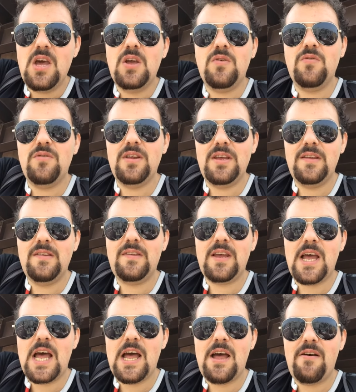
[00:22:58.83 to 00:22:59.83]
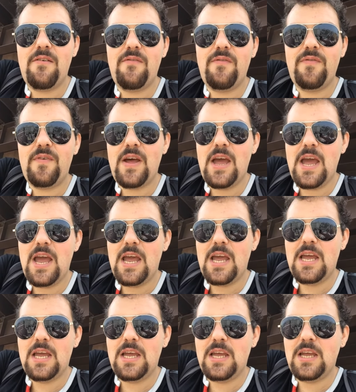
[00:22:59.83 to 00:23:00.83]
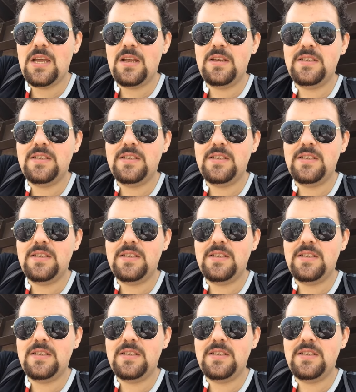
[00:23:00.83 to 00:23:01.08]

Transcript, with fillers: You need to have a